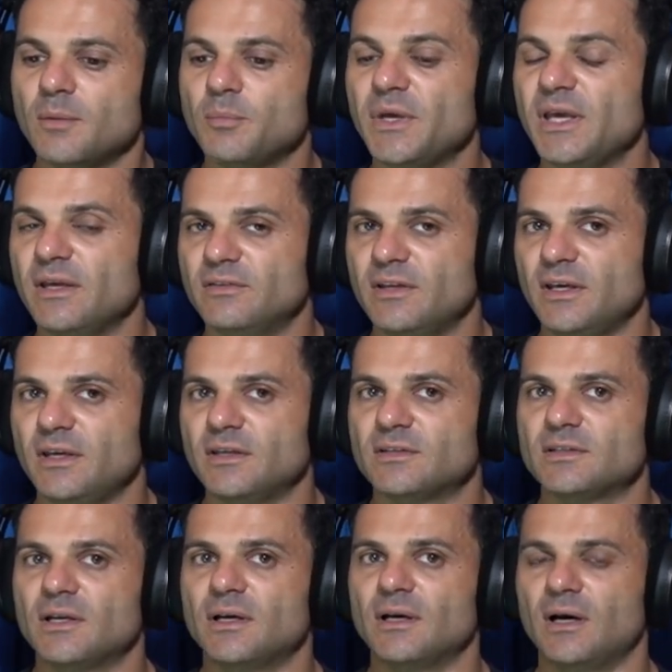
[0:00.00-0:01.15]

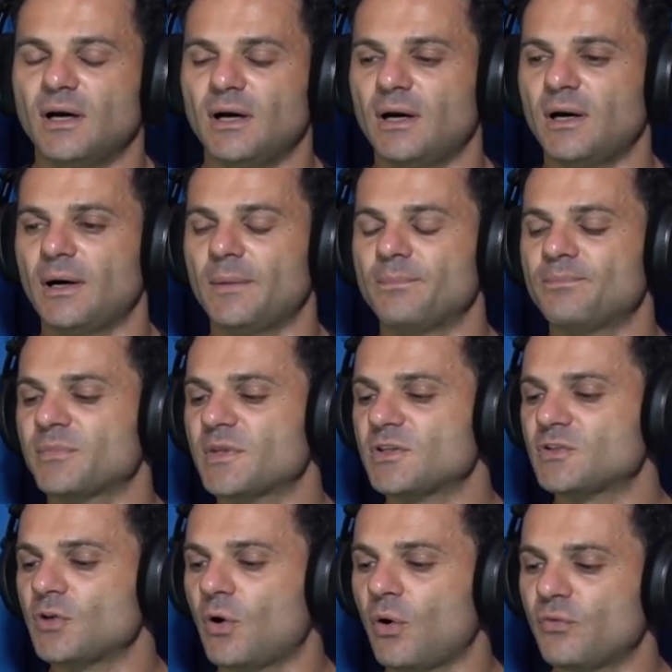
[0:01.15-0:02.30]
PEDs,
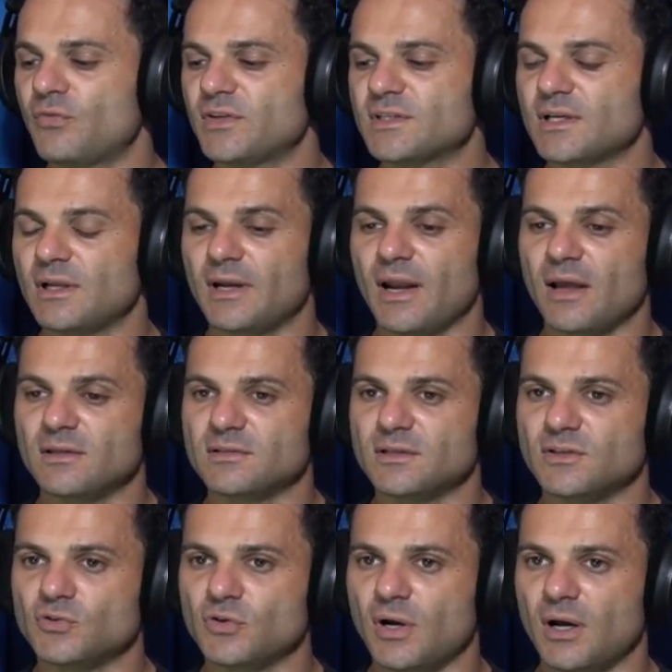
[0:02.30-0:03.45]
so physical
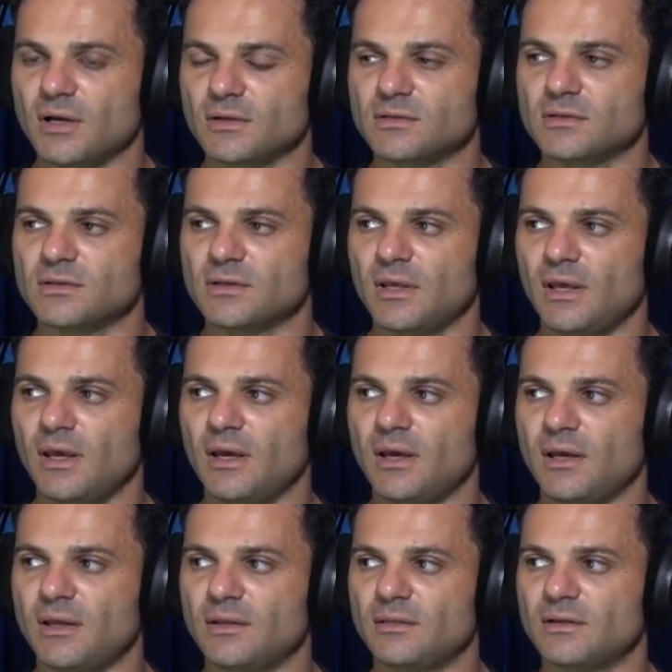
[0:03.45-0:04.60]
enhancing drugs,
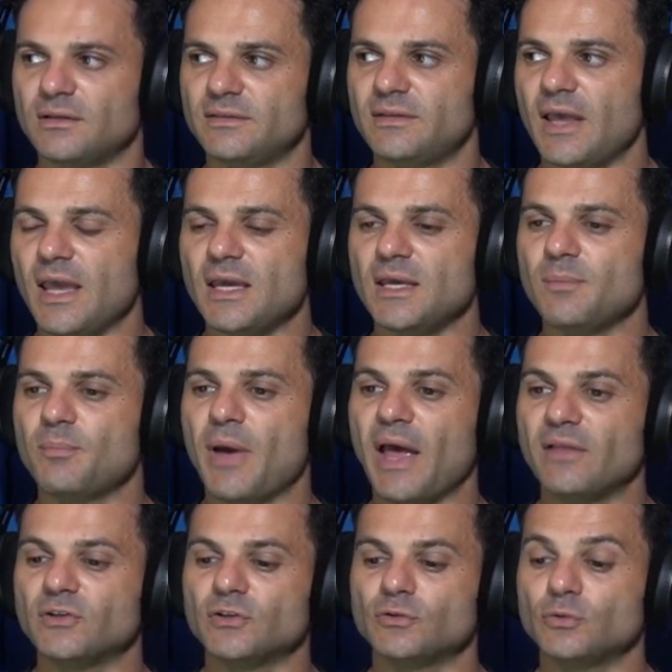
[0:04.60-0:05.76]
and they
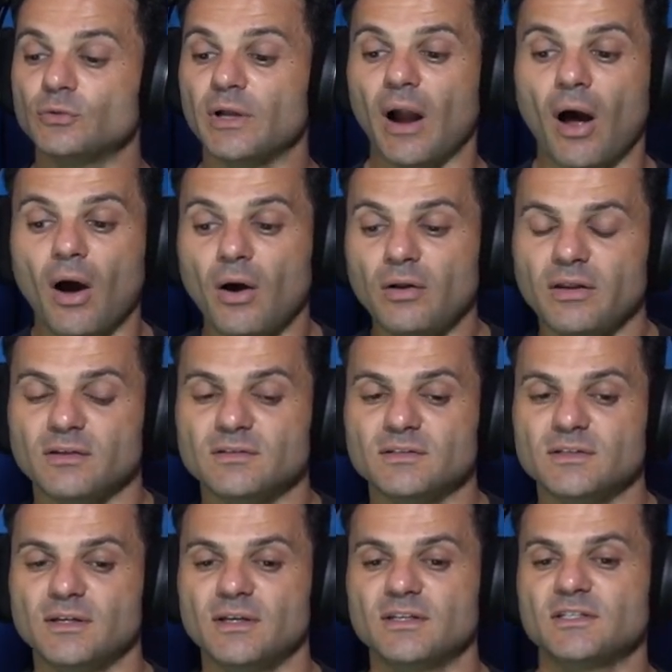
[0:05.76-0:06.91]
pander to their
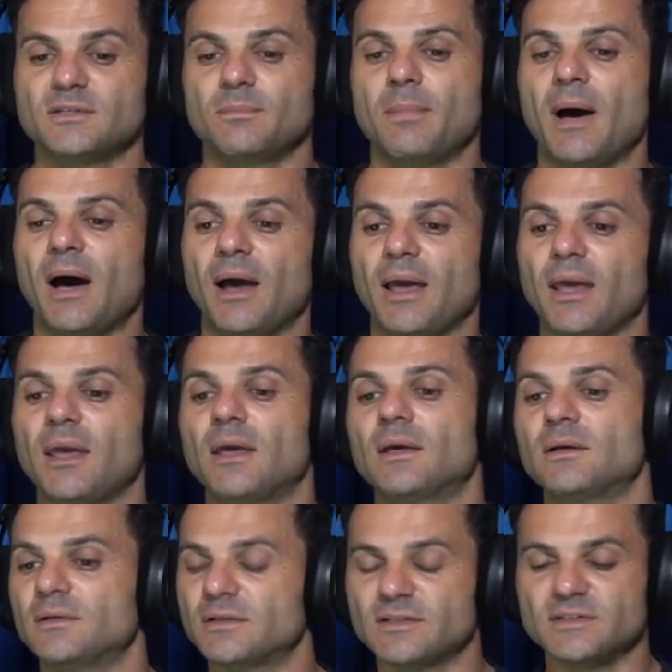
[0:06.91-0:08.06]
audiences by
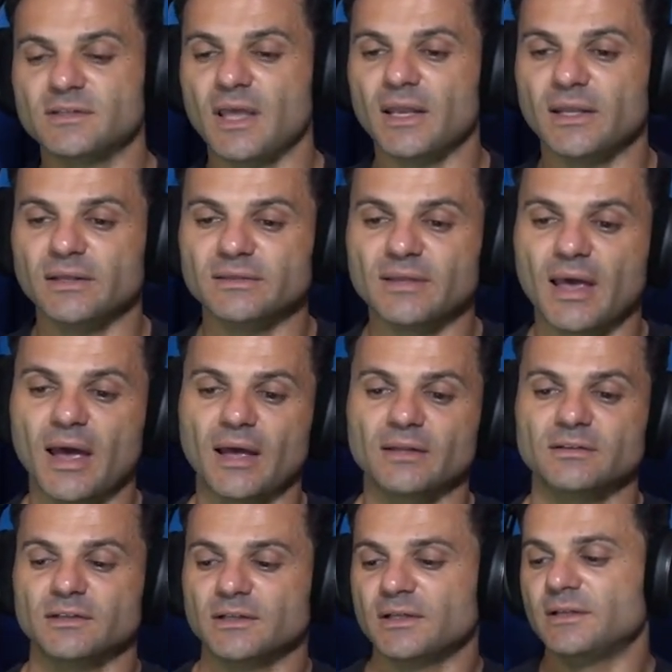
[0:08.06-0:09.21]
stating
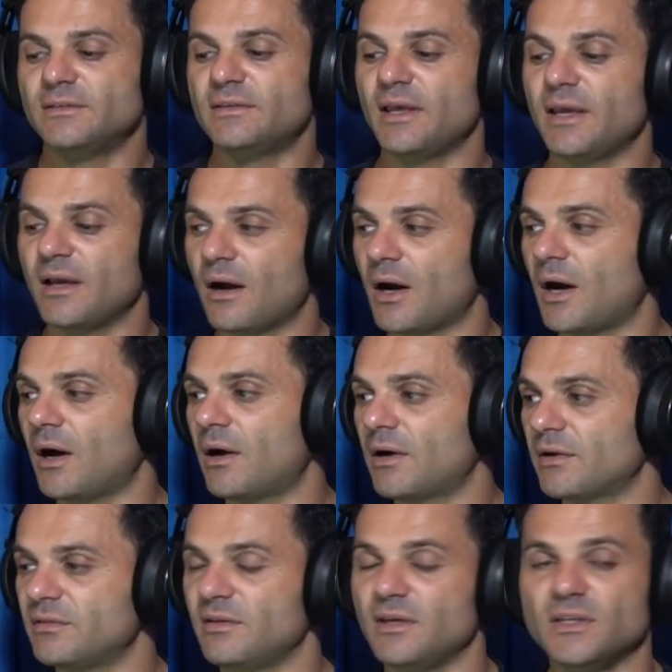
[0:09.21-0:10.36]
that they
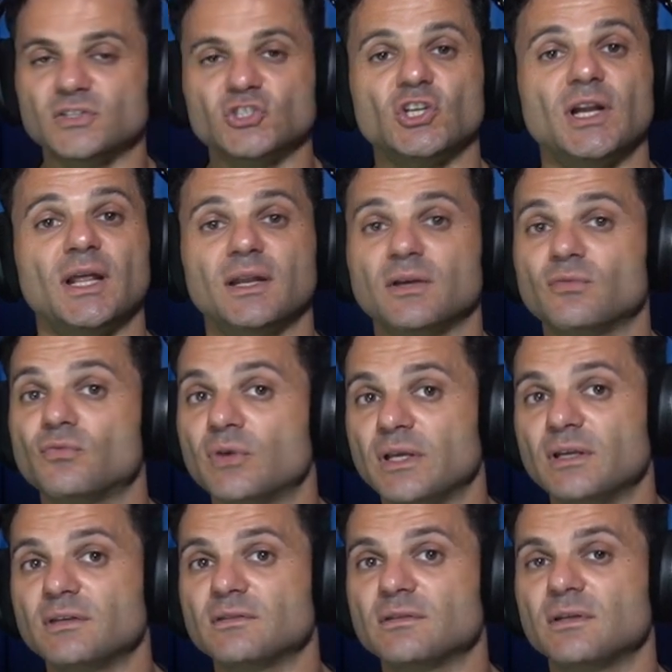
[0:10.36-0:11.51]
are these genetic
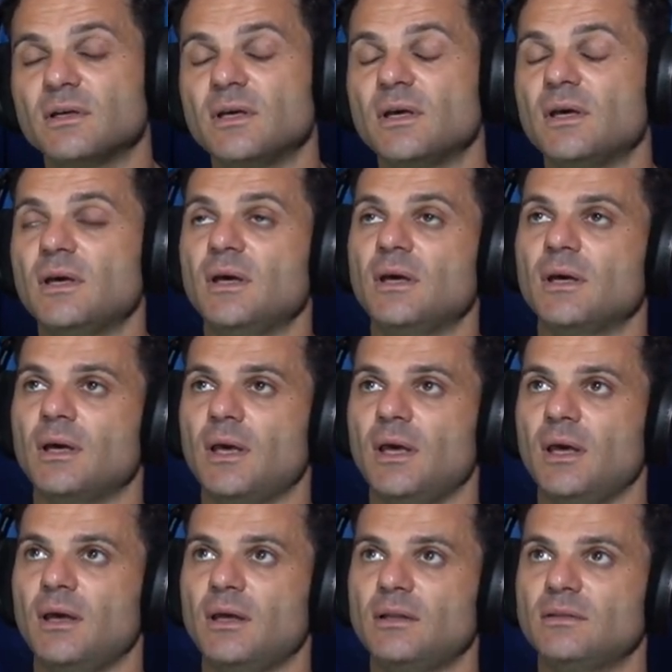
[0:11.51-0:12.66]
freaks
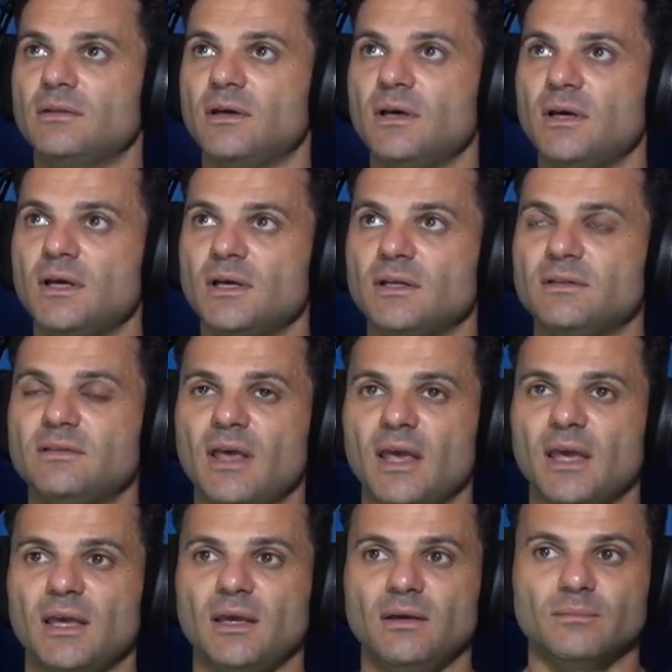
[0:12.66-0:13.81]
and
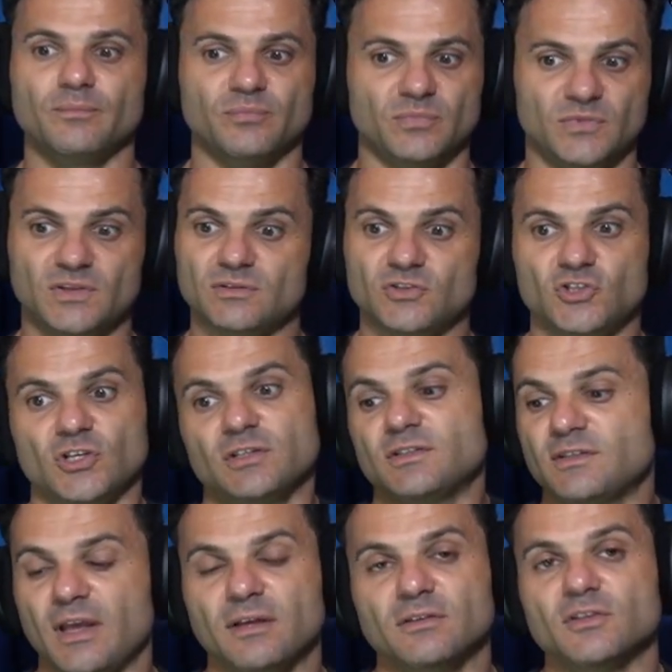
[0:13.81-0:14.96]
they just
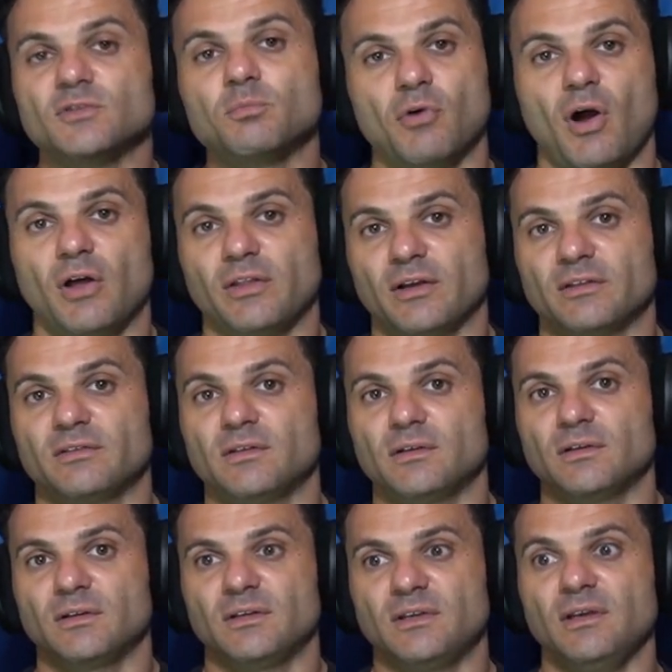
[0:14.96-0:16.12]
take this product
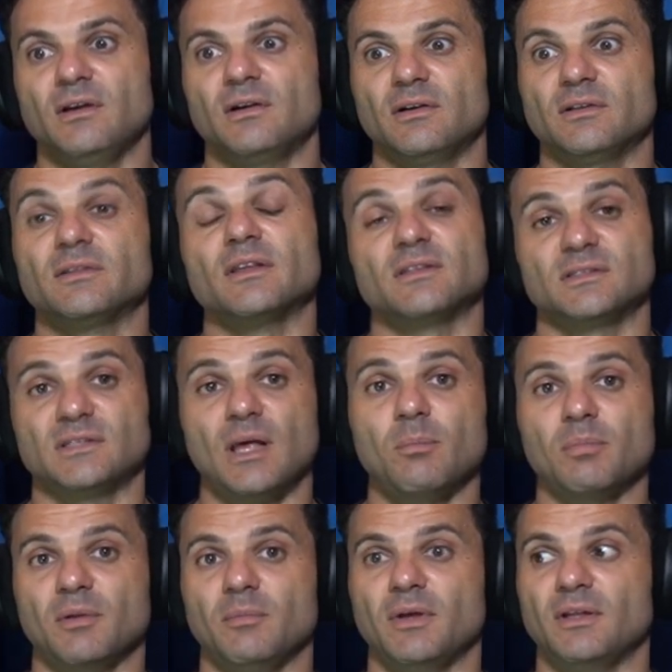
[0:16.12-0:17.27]
here, the
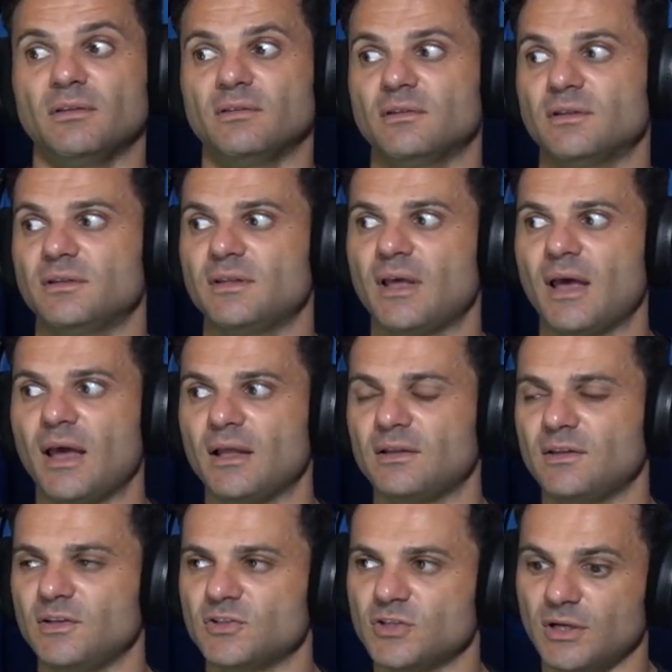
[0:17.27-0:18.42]
supplement
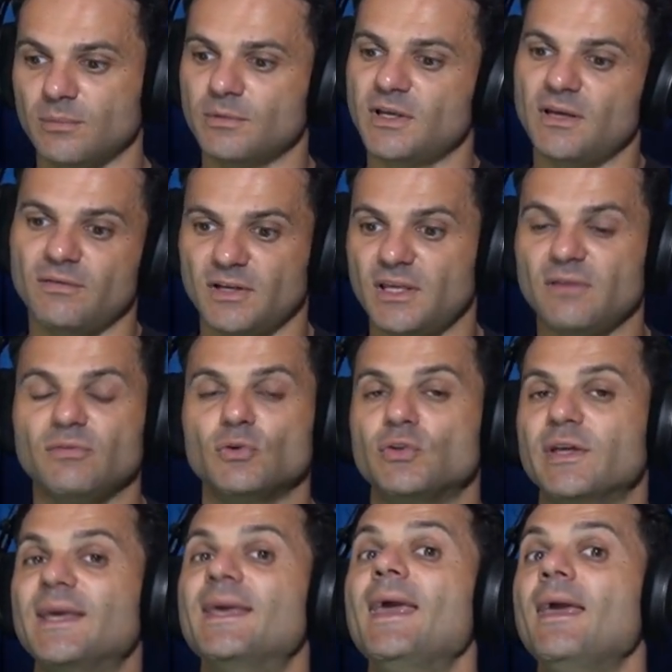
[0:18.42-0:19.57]
that is going to give you
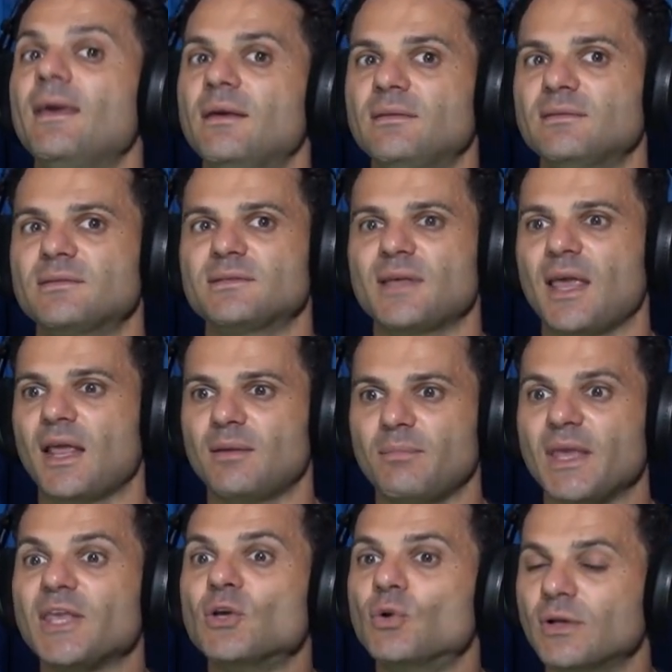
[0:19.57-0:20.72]
the gains and
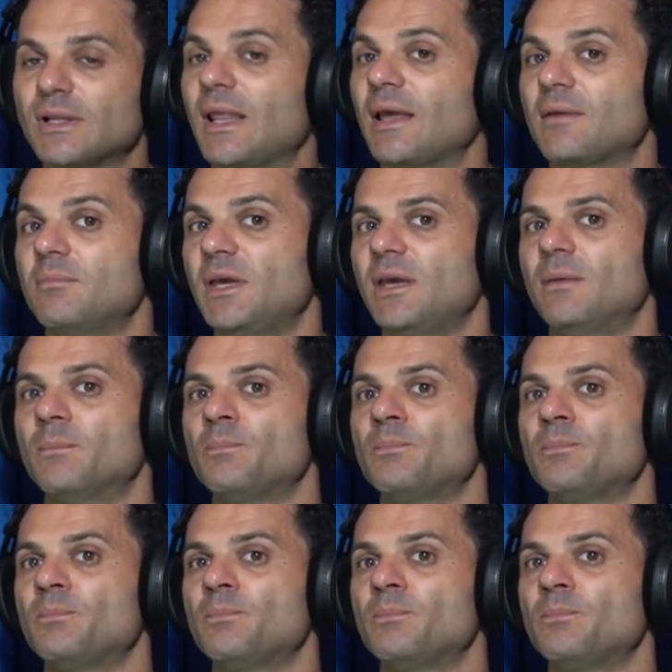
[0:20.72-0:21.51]
make you look like me.